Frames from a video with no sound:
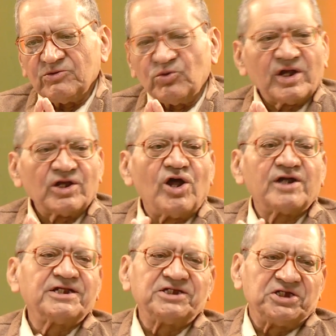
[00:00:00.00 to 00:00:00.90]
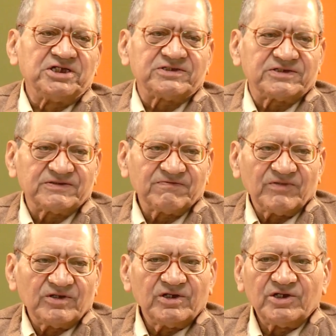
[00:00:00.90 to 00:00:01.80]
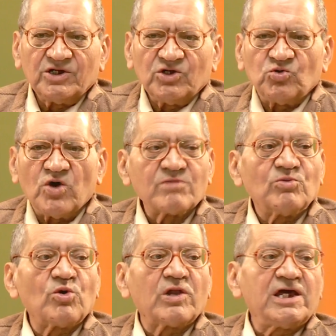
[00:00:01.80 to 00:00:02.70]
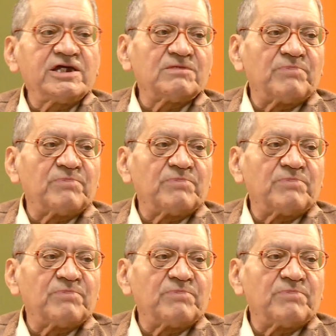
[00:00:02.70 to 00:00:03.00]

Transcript: who are not Rishis, who are more like